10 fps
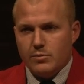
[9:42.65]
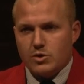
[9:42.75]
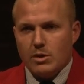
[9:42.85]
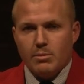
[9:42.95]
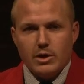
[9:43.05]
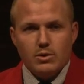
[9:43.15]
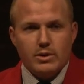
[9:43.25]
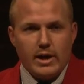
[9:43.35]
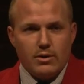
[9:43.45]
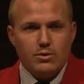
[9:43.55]
Somebody who,
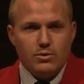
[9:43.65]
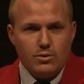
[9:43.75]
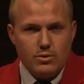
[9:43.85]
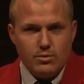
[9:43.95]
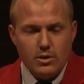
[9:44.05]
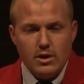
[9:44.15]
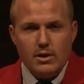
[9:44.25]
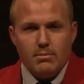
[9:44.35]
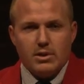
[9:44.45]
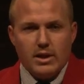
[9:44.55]
again, who
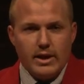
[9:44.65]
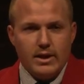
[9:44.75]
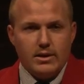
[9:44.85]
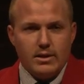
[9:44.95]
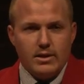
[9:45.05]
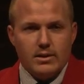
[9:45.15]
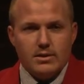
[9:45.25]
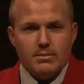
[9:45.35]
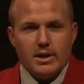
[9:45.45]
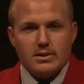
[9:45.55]
played in the
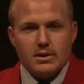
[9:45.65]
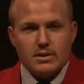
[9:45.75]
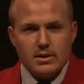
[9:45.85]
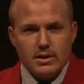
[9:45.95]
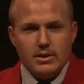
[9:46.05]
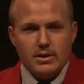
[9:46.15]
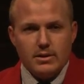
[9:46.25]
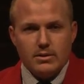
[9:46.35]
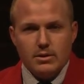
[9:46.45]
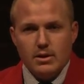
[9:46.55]
domestic league
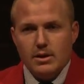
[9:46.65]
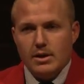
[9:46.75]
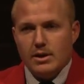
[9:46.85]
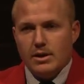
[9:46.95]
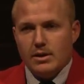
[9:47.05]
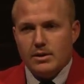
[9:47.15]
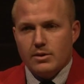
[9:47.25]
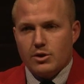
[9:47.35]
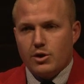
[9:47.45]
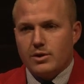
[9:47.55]
here,
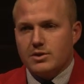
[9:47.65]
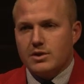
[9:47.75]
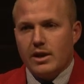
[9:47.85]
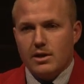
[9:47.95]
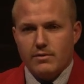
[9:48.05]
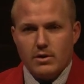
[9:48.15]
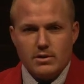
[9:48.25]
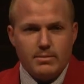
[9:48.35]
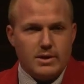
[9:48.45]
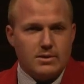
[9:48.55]
the current state of our
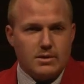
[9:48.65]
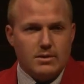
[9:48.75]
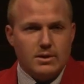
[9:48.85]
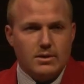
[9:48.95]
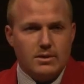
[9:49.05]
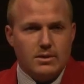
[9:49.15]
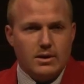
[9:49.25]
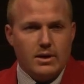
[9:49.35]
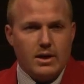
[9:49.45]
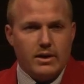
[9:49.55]
domestic league,
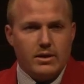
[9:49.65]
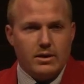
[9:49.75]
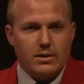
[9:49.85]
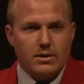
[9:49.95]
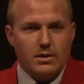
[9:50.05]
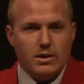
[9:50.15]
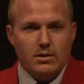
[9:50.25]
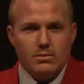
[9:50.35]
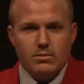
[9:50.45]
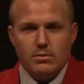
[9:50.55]
I think
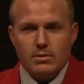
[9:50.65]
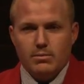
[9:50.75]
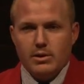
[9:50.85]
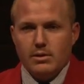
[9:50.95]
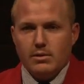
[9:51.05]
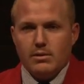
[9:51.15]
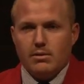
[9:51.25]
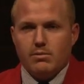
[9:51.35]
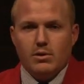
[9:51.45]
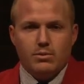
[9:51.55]
he would be
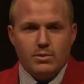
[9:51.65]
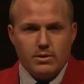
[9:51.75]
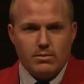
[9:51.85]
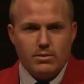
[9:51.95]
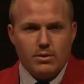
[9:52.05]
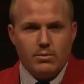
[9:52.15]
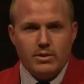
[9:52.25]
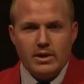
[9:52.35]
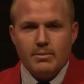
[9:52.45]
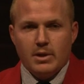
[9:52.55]
thrilled with, you know,
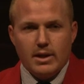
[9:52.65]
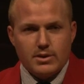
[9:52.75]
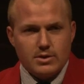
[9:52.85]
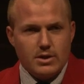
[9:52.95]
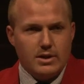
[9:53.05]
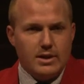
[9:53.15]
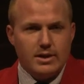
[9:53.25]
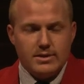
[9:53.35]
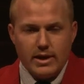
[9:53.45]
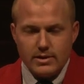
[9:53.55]
with the MLS
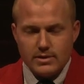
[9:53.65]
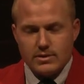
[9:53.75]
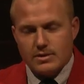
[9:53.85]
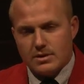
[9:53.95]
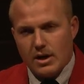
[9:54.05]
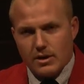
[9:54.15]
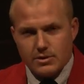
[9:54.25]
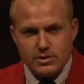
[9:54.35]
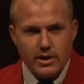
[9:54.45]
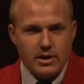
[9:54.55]
and attendance and
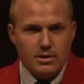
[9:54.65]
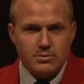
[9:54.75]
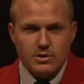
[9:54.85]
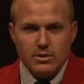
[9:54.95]
soccer stadiums.